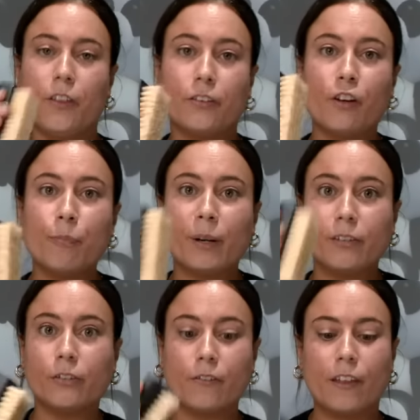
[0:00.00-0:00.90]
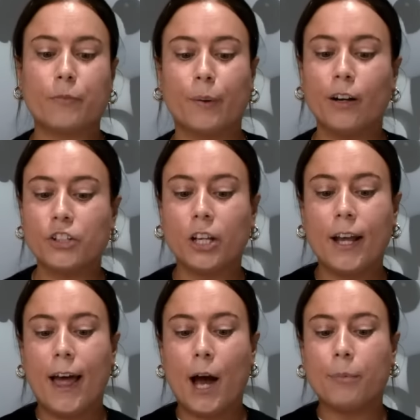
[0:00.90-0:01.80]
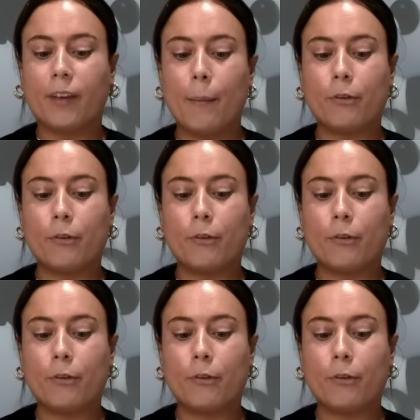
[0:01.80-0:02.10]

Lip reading: the soft bristles of this brush helps get